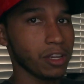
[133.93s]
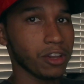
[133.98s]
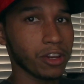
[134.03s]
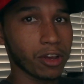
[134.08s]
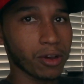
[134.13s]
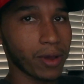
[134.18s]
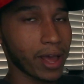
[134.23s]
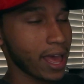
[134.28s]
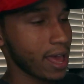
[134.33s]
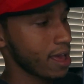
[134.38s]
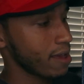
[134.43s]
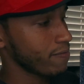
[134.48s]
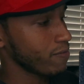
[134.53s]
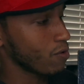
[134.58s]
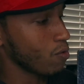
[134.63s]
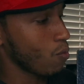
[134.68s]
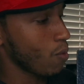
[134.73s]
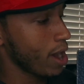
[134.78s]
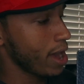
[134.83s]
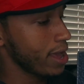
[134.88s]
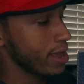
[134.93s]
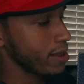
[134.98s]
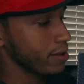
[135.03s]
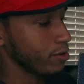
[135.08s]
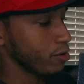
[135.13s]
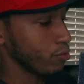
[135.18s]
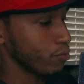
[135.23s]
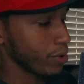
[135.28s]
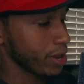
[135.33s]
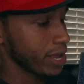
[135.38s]
you know, half a
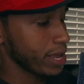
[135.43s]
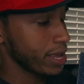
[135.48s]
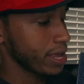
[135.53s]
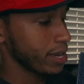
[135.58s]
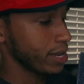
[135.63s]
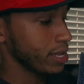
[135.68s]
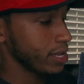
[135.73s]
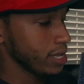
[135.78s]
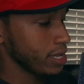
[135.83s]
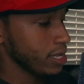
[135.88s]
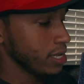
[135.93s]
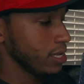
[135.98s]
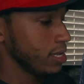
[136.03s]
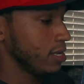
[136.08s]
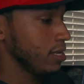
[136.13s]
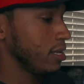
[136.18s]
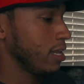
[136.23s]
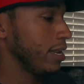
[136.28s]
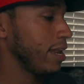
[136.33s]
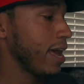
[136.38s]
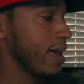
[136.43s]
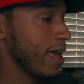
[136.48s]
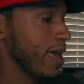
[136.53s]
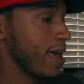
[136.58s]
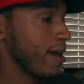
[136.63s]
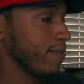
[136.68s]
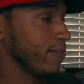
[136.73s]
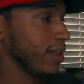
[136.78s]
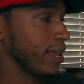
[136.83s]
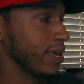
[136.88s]
white, red, not
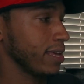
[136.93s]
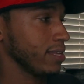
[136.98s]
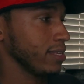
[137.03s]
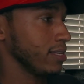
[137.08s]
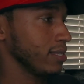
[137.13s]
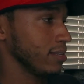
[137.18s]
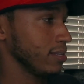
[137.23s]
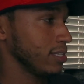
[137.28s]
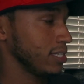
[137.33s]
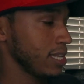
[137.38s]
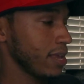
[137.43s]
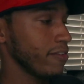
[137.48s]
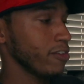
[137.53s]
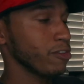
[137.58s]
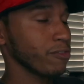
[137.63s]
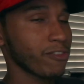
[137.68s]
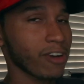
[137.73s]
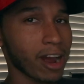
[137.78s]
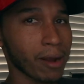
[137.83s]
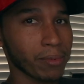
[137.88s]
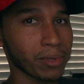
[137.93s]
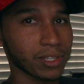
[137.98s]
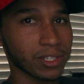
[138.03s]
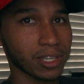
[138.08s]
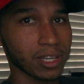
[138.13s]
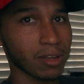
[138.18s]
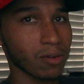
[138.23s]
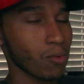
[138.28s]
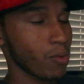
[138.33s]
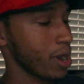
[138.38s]
half, like
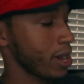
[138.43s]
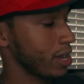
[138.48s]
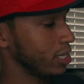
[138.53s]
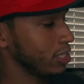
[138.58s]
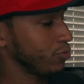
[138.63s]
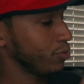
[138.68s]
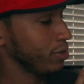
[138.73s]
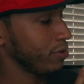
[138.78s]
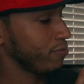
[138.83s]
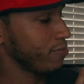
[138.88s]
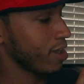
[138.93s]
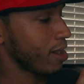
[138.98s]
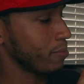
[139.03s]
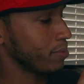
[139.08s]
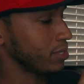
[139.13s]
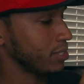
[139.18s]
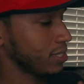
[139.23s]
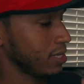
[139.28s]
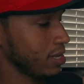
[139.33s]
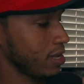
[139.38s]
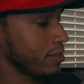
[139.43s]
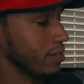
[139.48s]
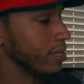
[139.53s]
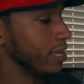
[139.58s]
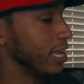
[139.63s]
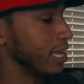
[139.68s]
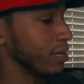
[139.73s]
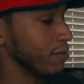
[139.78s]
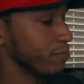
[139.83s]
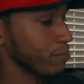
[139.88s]
75% white, 25% of
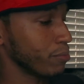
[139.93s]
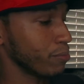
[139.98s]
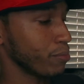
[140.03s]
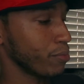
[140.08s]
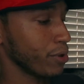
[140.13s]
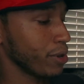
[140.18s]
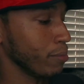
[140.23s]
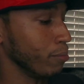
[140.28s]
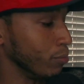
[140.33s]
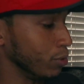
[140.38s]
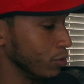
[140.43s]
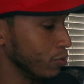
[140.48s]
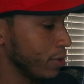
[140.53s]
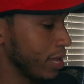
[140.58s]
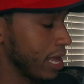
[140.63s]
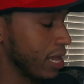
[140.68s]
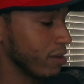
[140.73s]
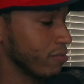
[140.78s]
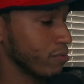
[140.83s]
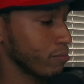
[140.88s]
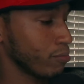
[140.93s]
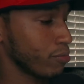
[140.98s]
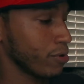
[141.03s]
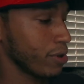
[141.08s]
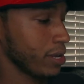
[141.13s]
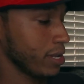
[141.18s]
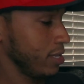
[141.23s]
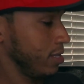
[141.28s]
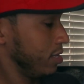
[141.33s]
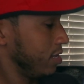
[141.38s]
the elephant print, blue elephant print,